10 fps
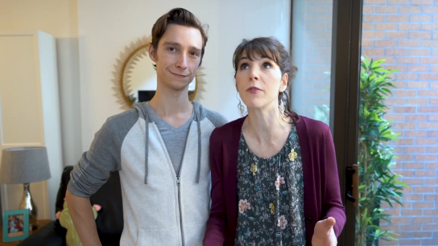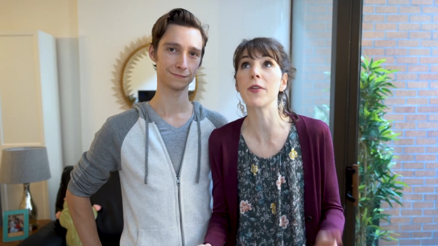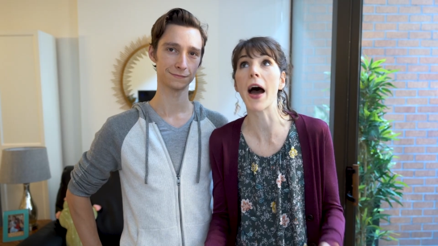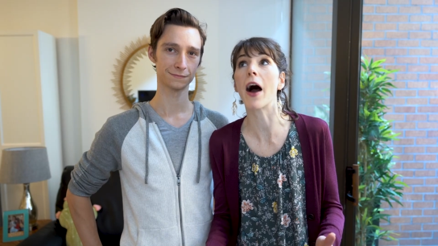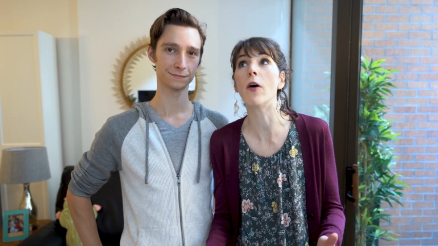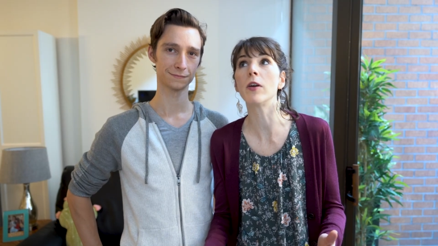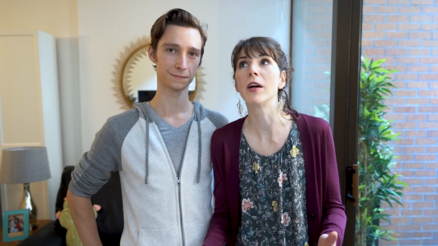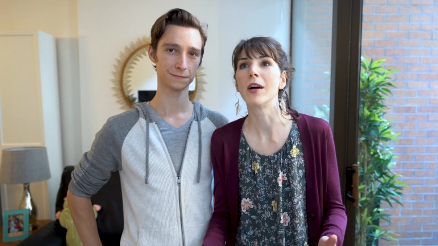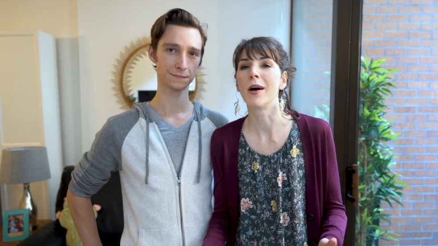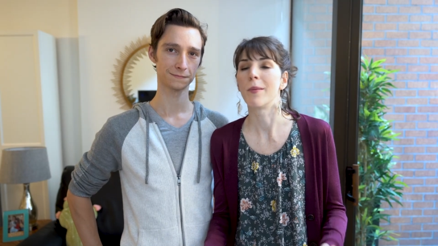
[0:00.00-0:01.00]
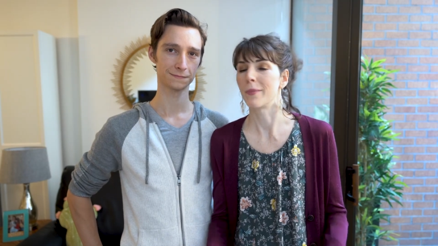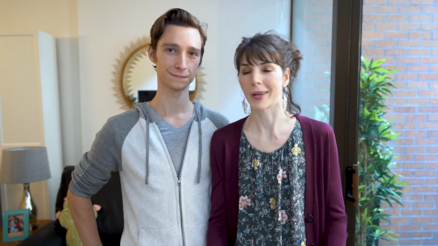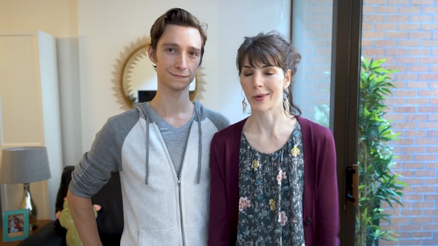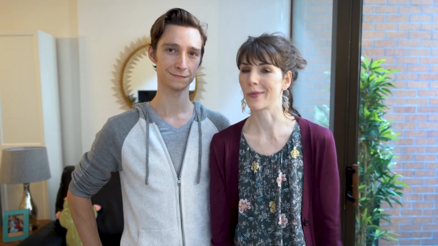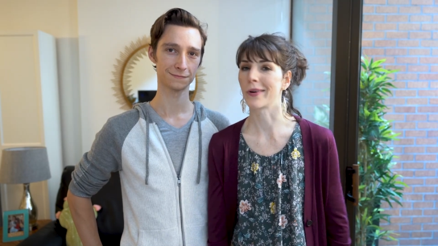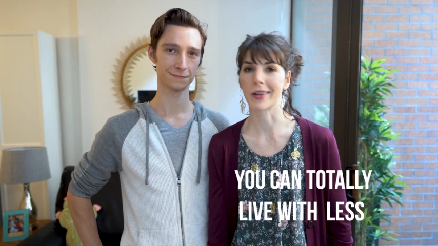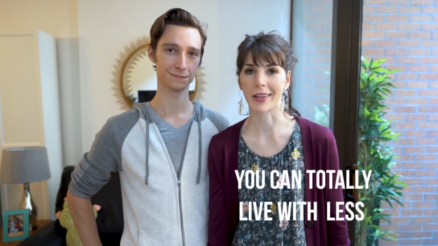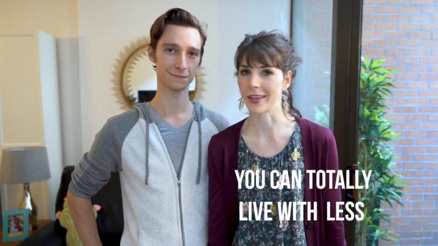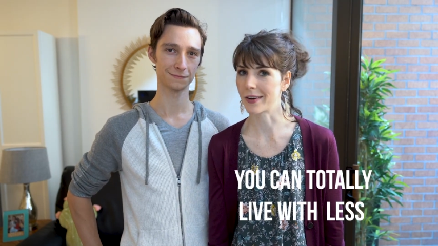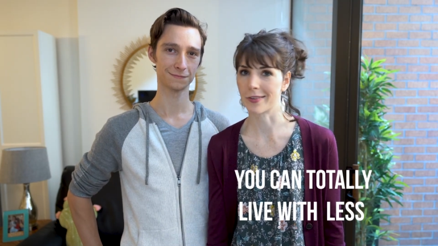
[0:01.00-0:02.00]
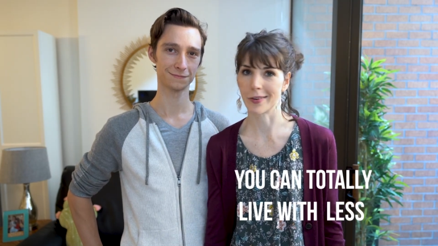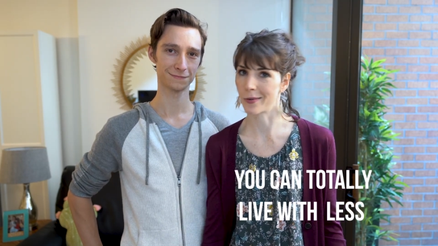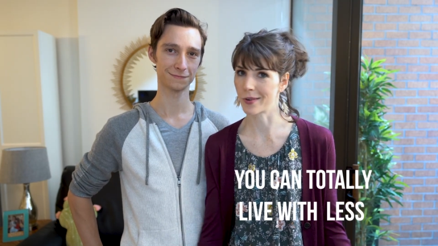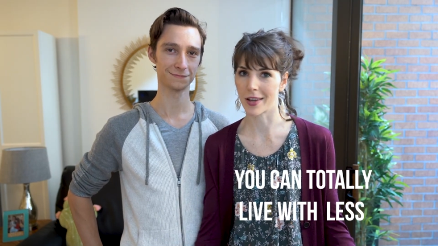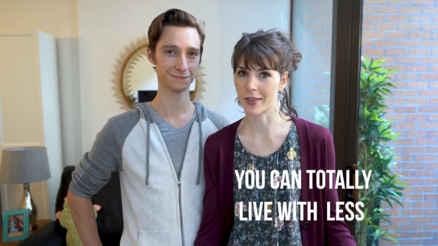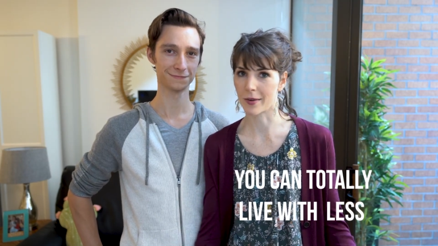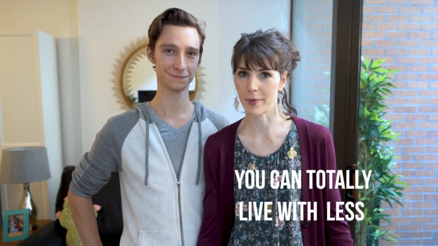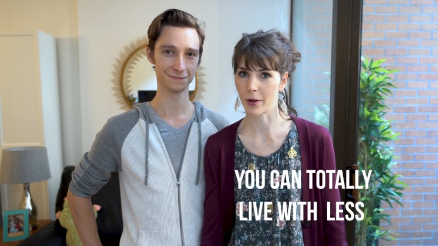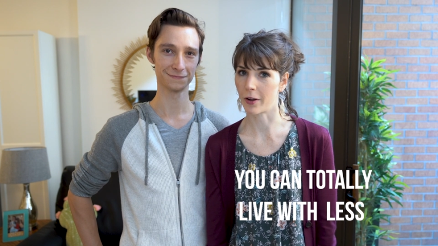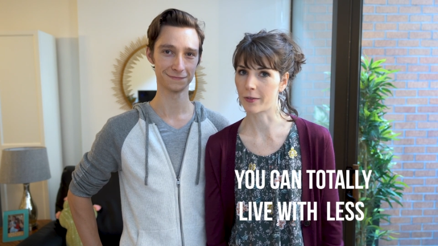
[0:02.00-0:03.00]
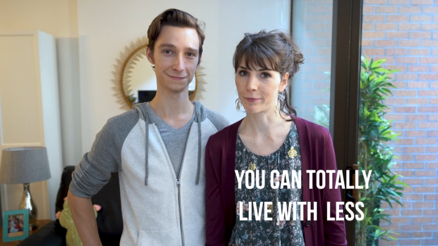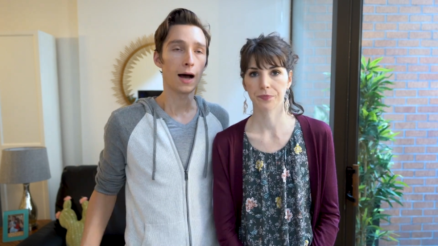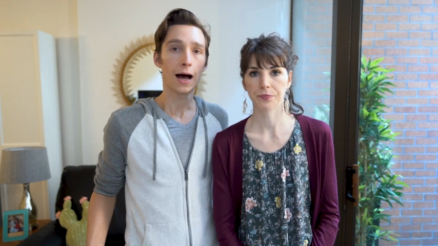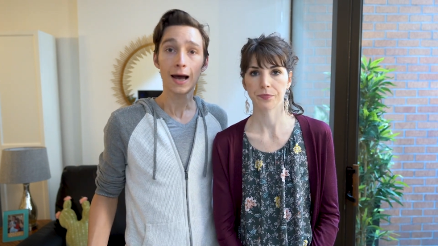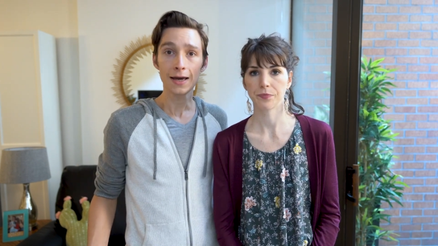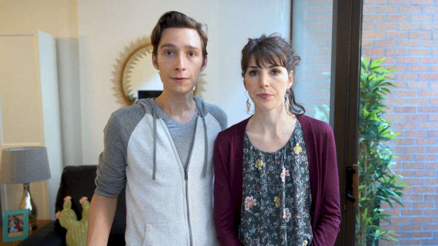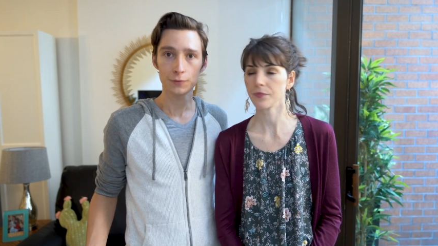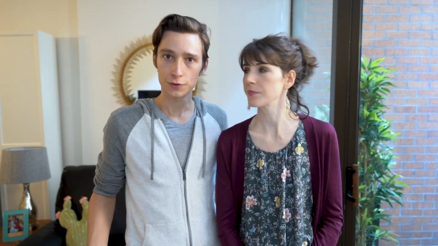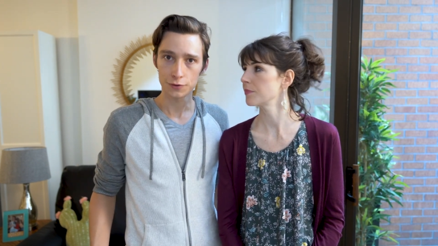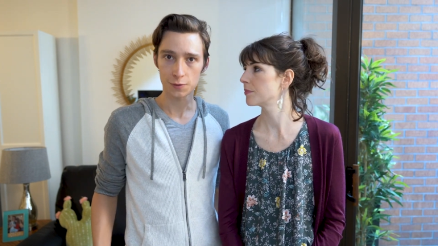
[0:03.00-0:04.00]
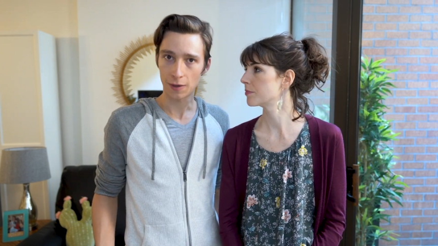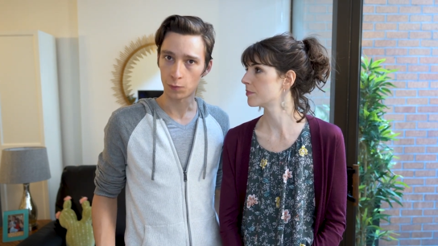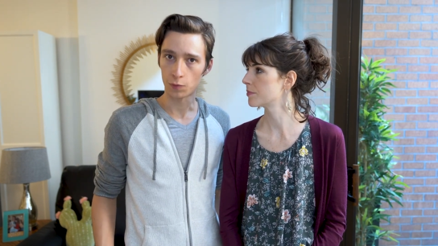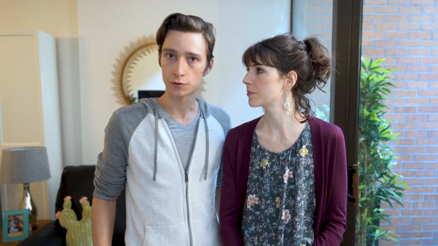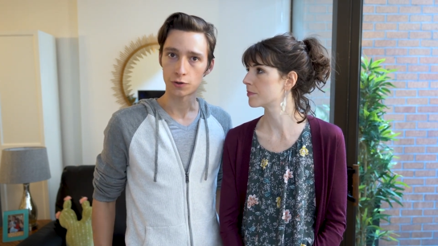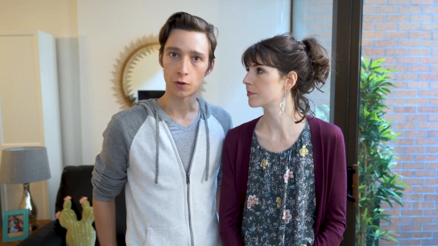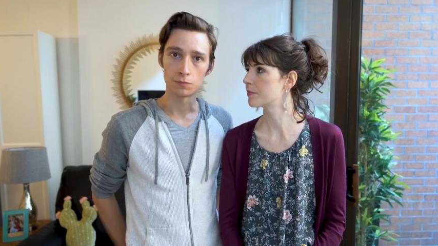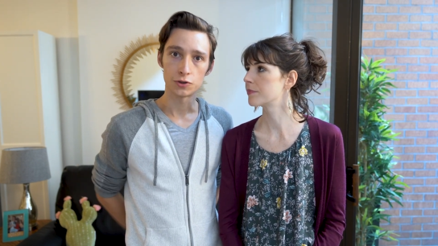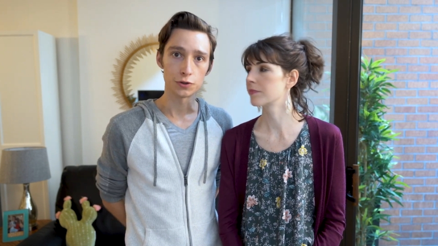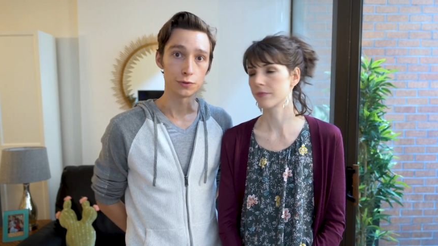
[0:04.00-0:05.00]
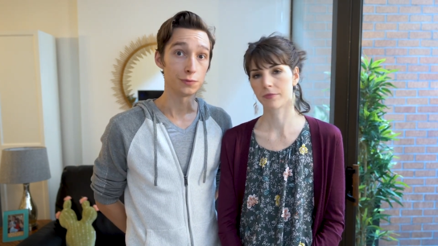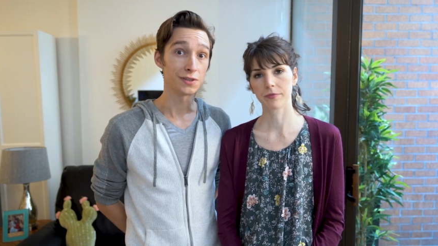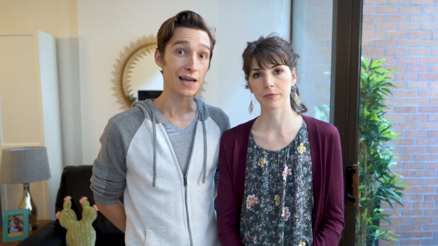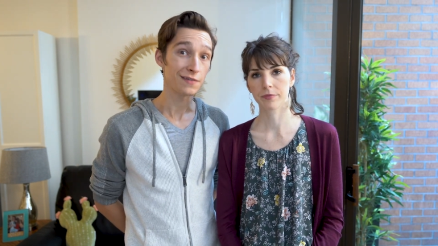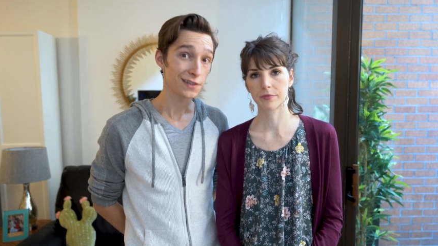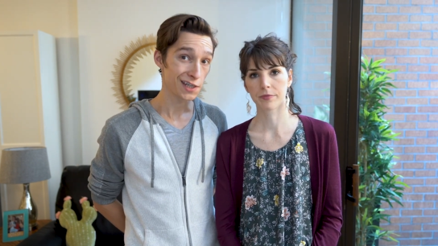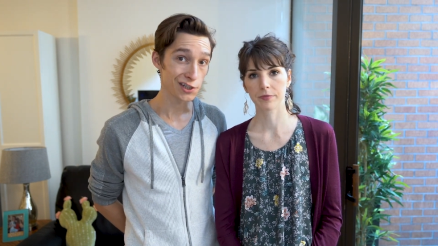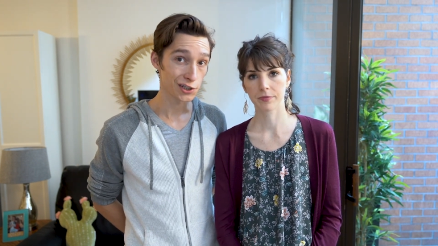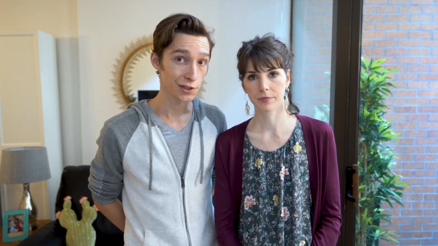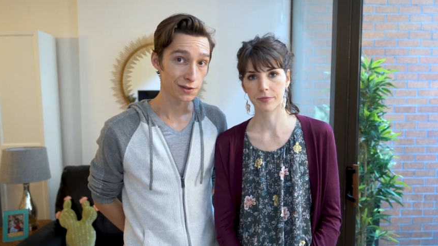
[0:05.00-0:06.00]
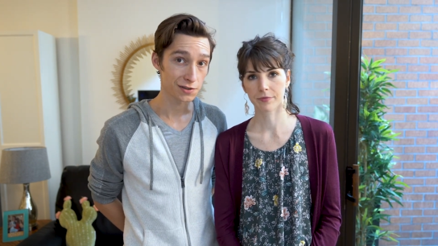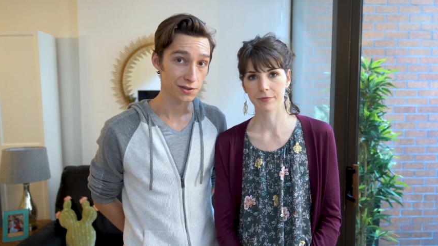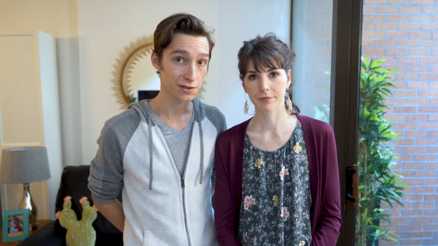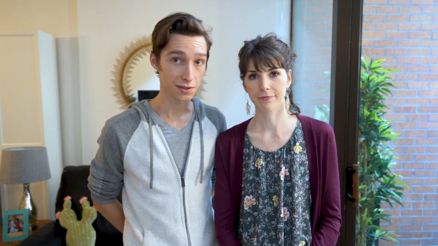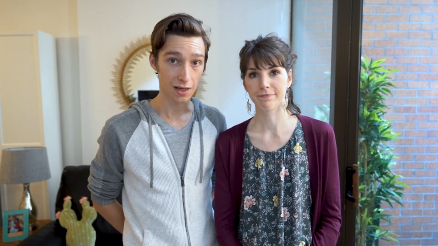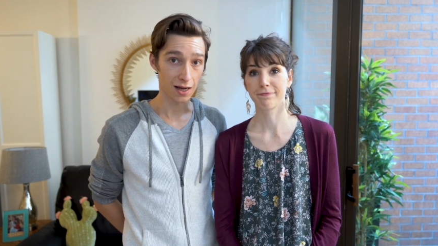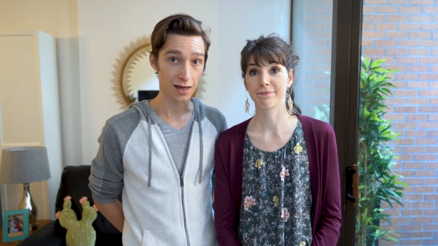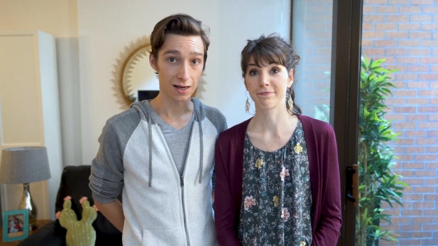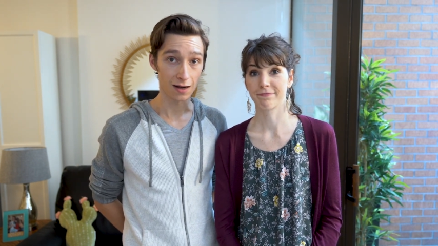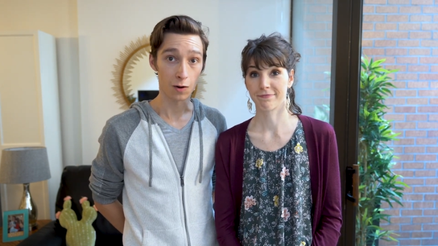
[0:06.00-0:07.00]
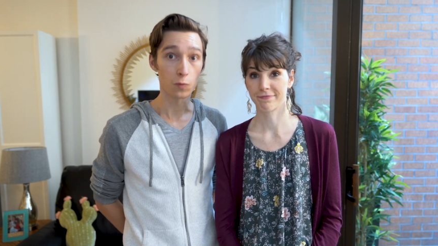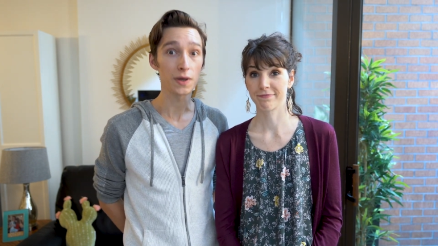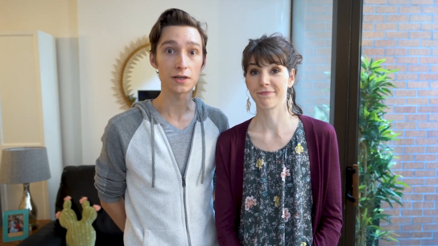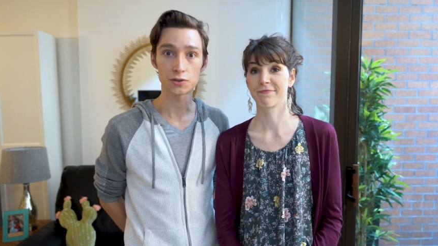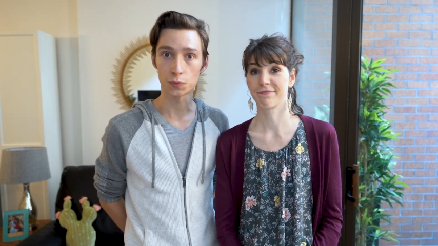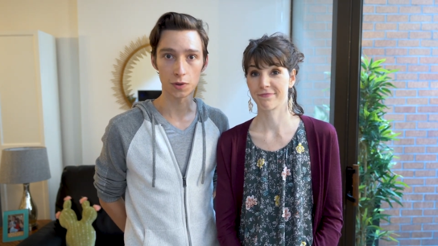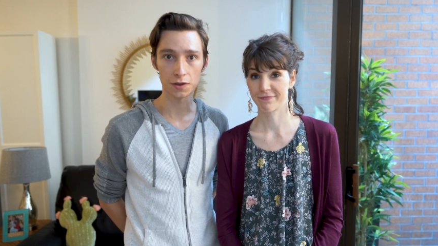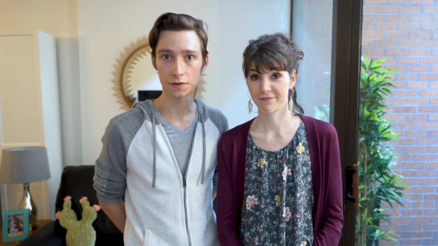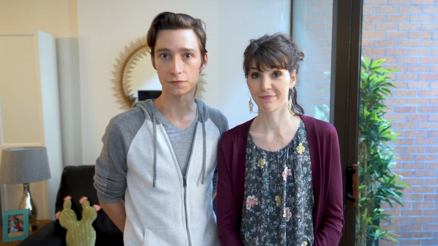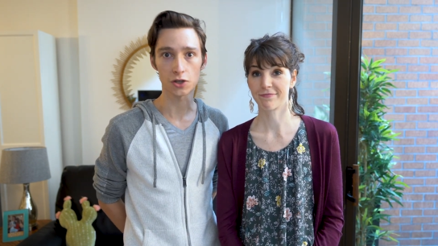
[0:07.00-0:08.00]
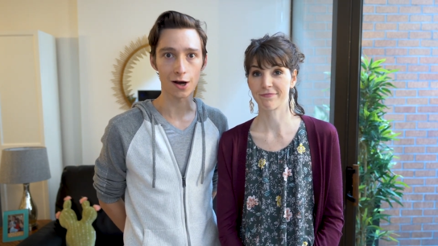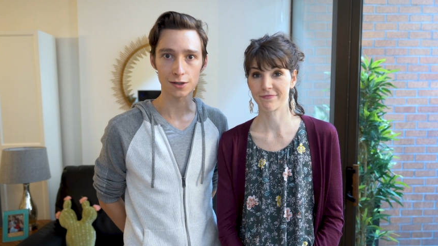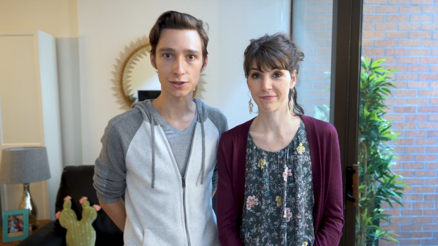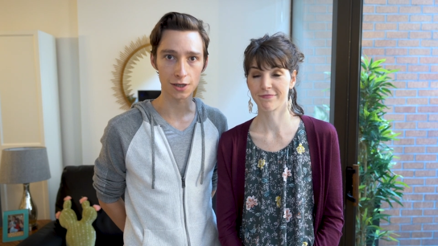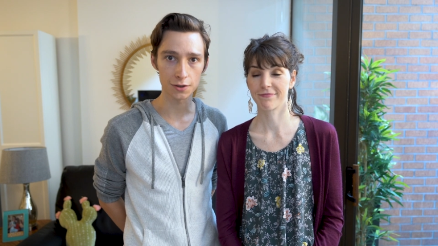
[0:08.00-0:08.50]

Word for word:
Speaker 1: live without, you really don't need them at all.
Speaker 2: I reduced my wardrobe to seven t shirts, uh, a week's worth of socks and